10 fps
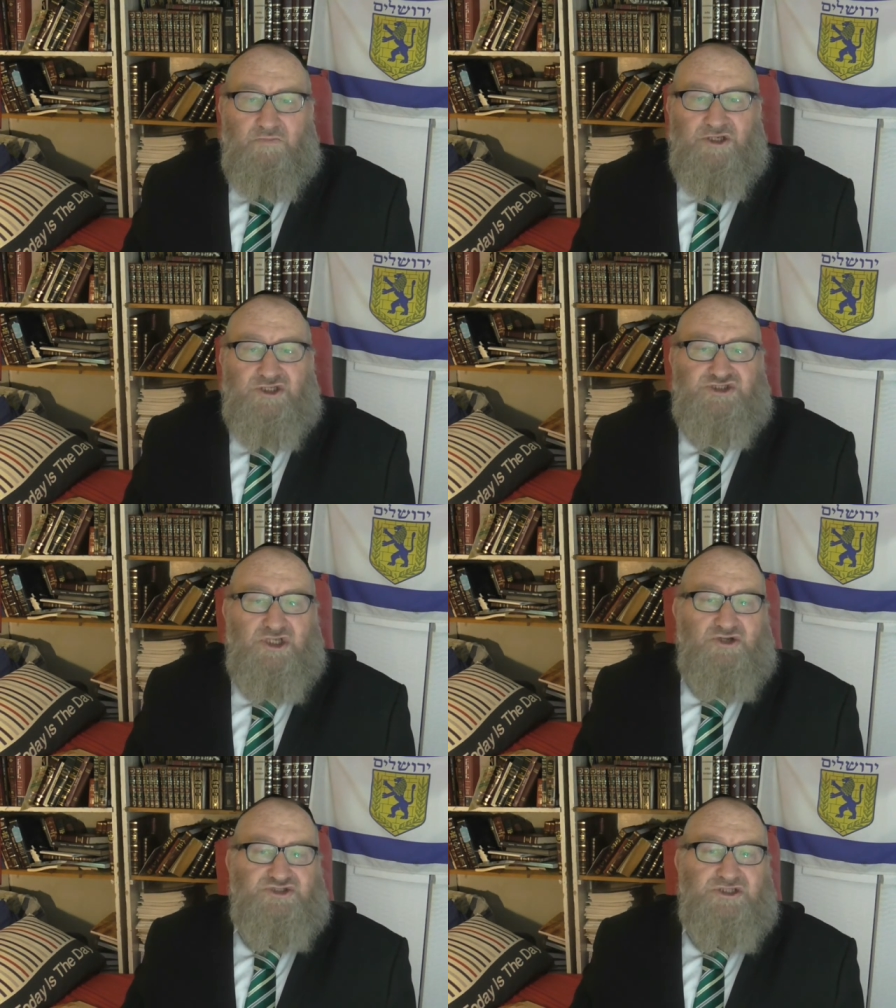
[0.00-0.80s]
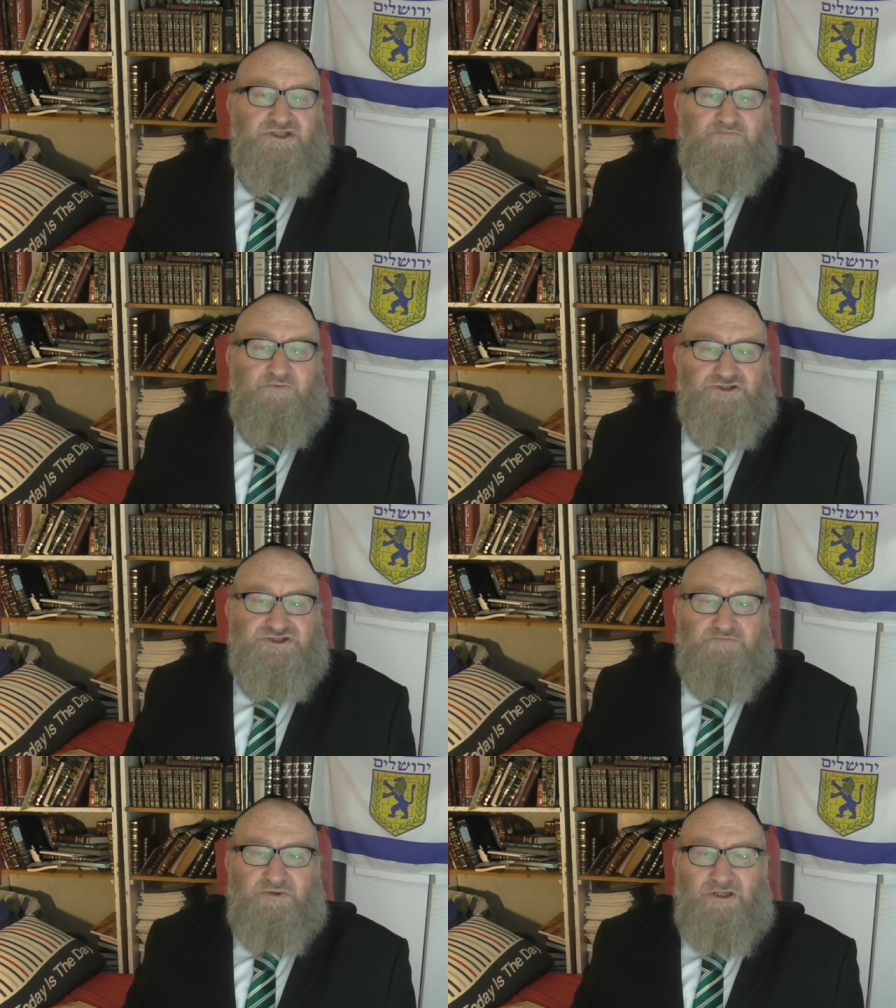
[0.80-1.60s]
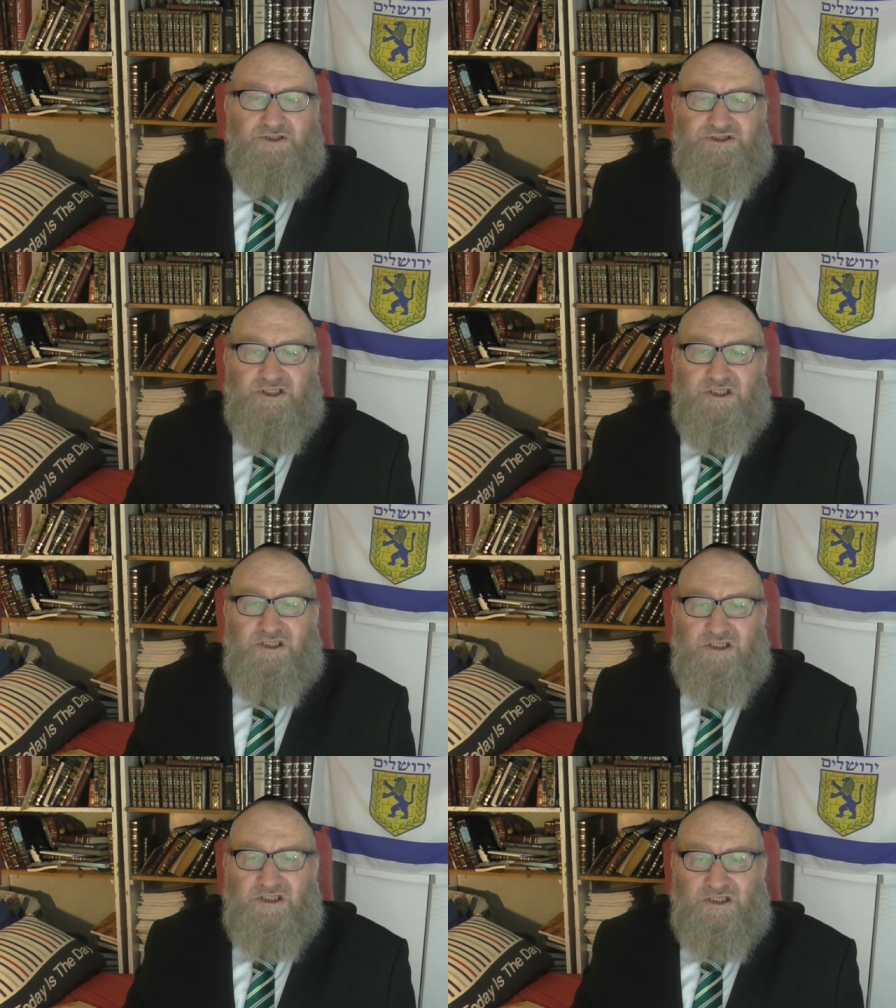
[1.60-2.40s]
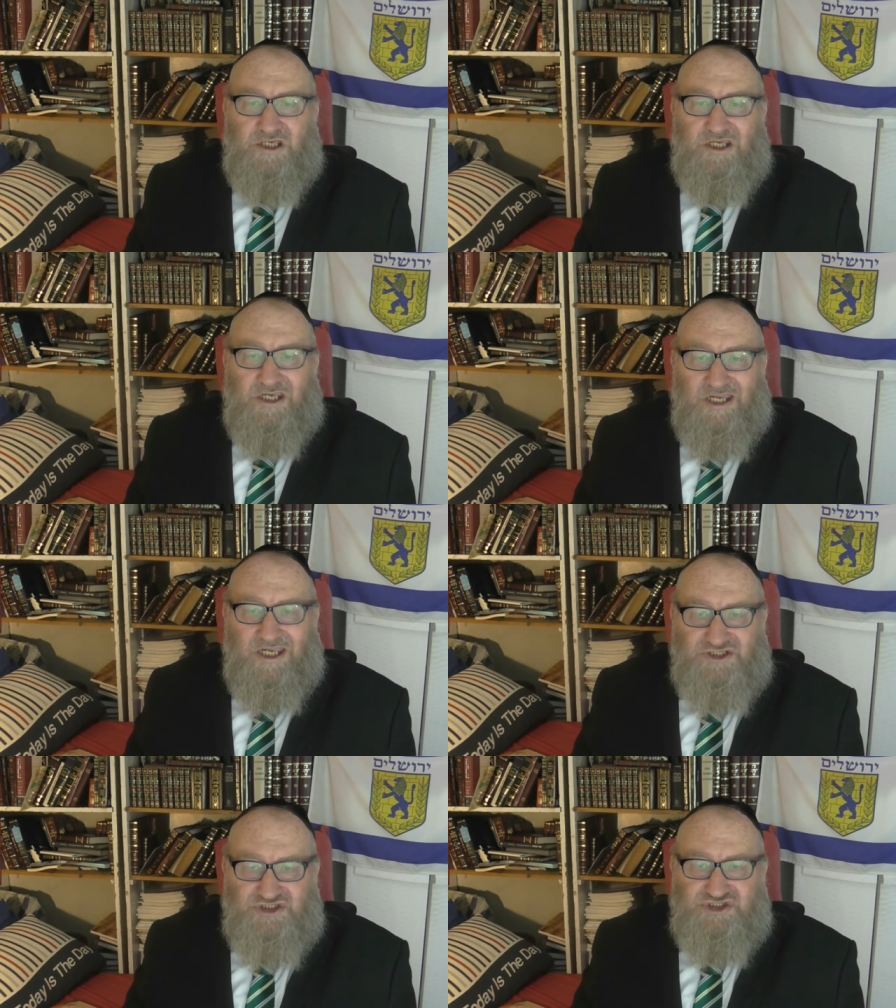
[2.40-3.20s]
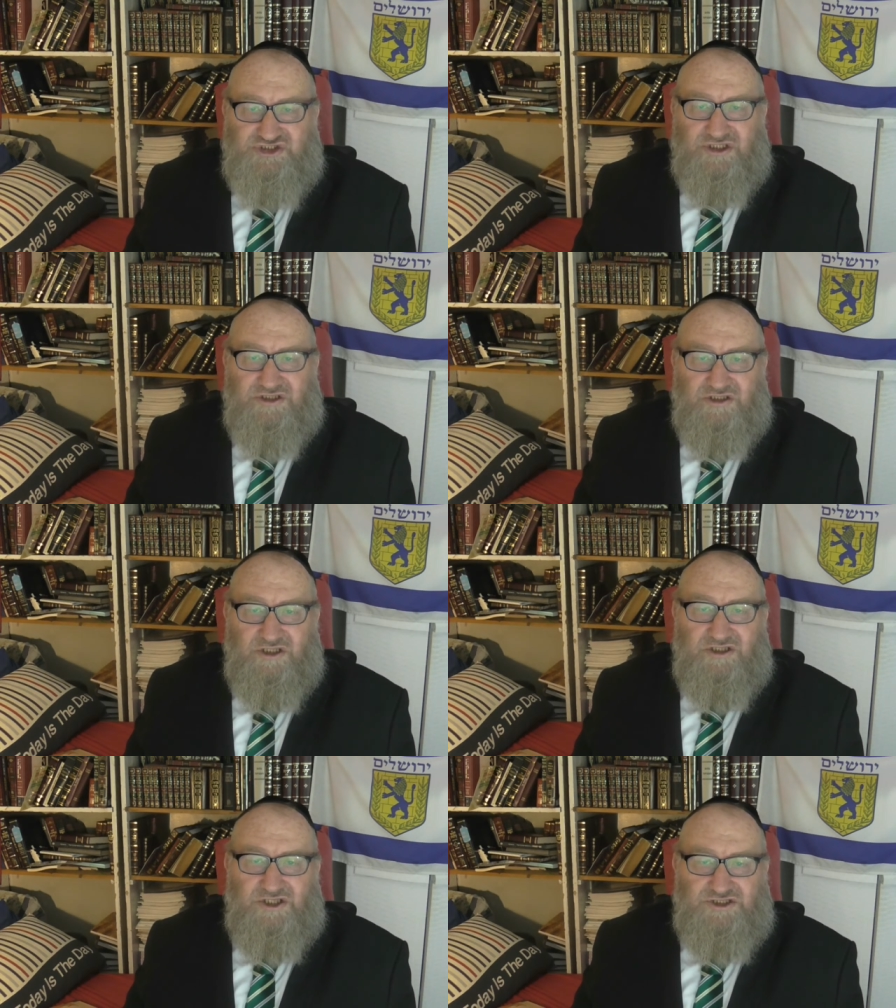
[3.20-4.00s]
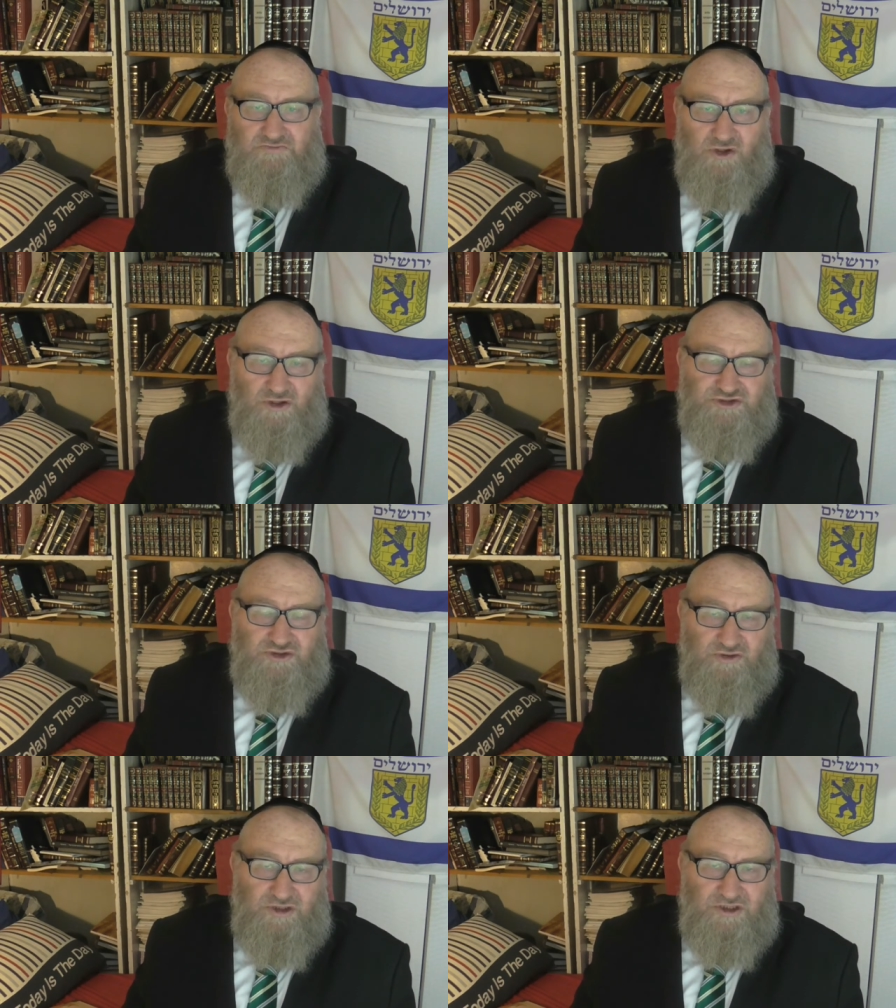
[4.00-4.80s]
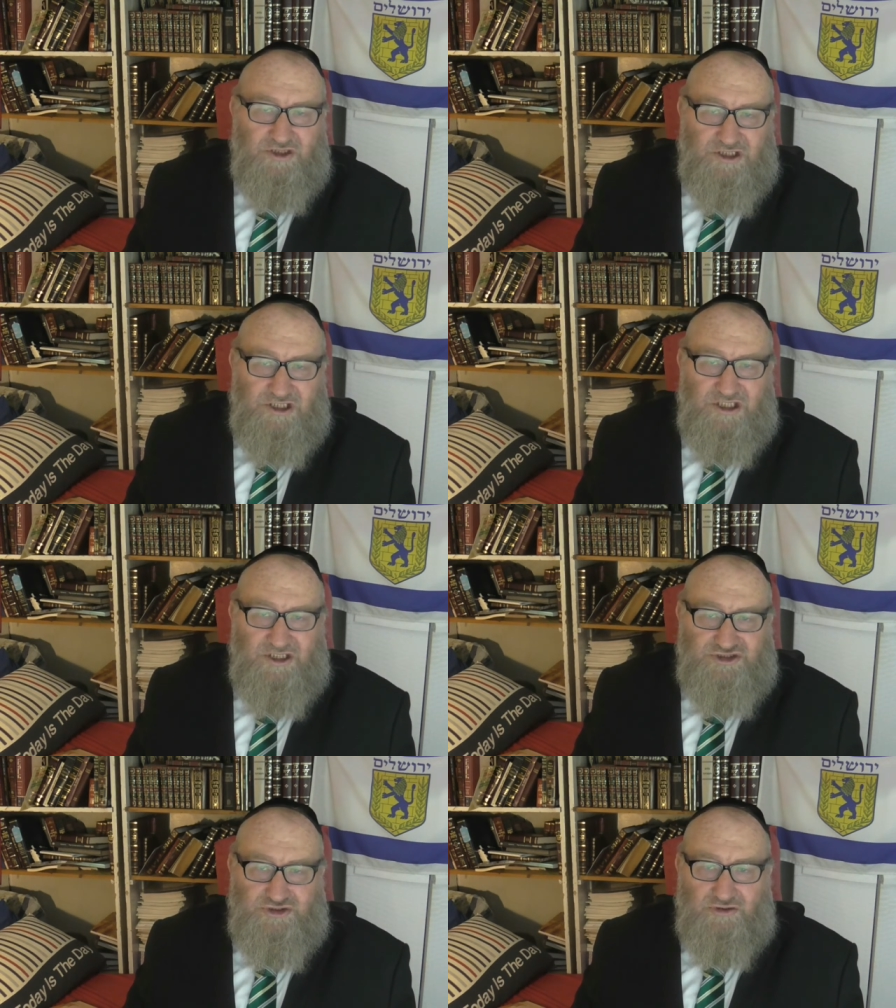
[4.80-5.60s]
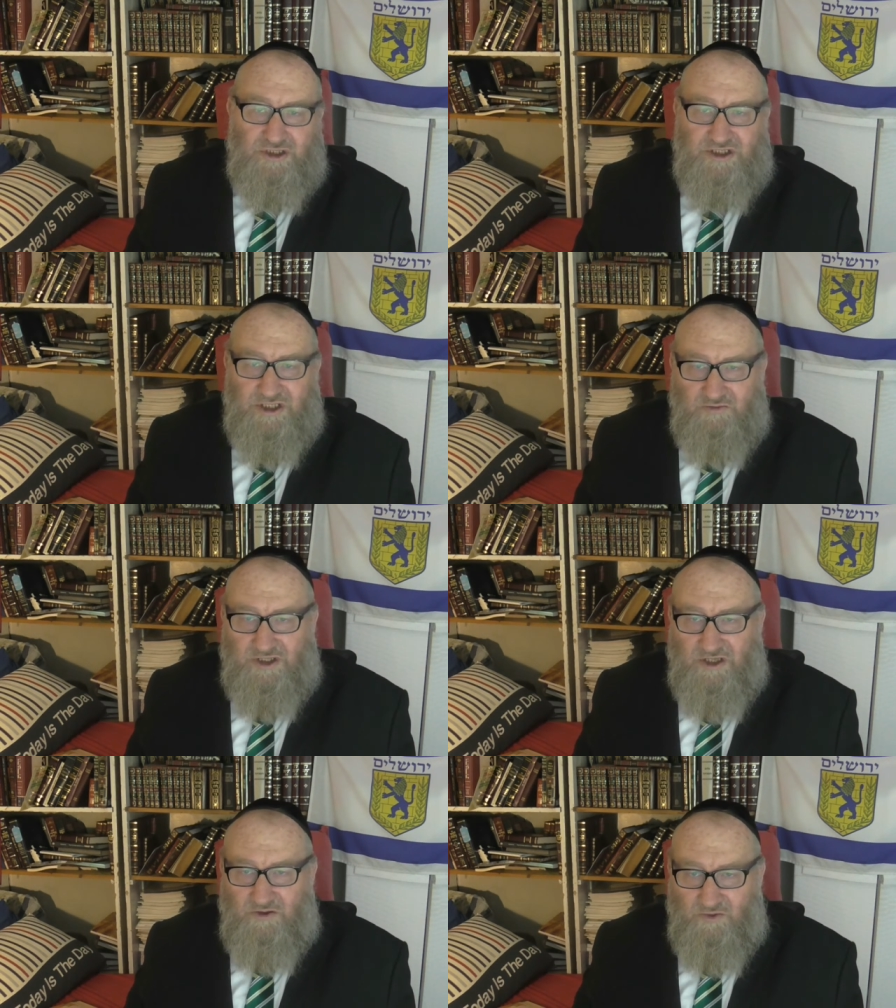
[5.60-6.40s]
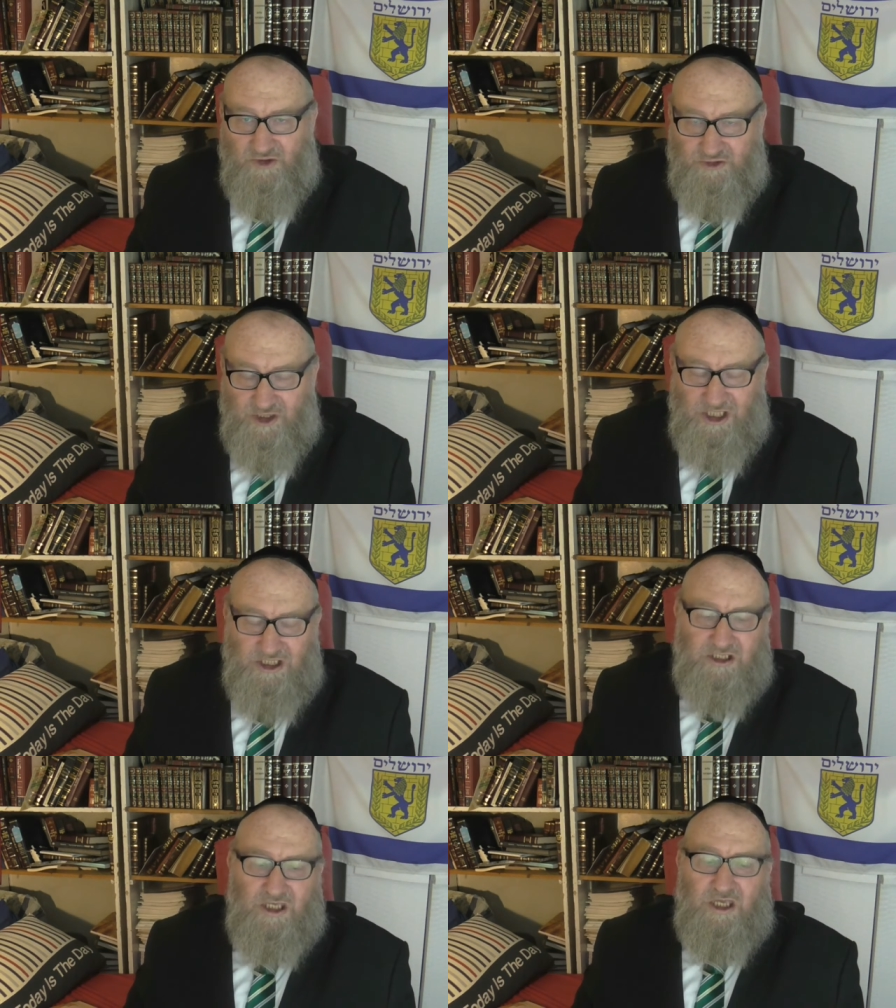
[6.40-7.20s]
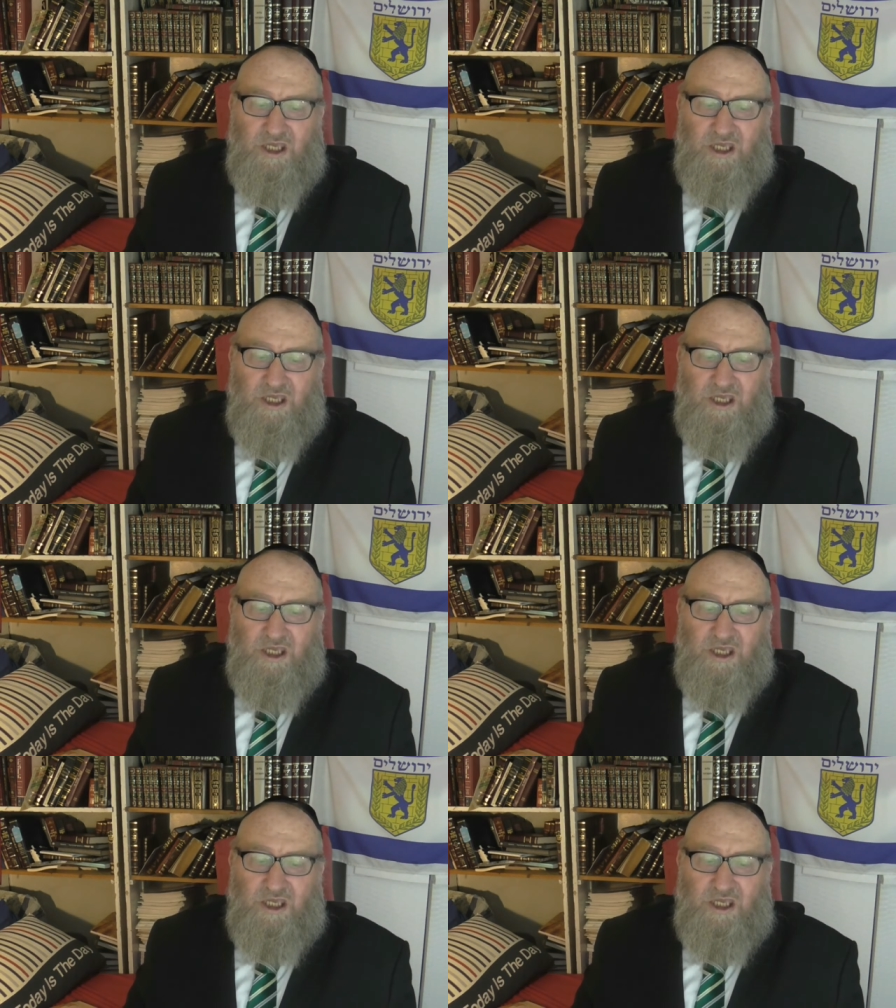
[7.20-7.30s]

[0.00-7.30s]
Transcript: but it shows that the possibility existed, that there's more to it, the story than we would think,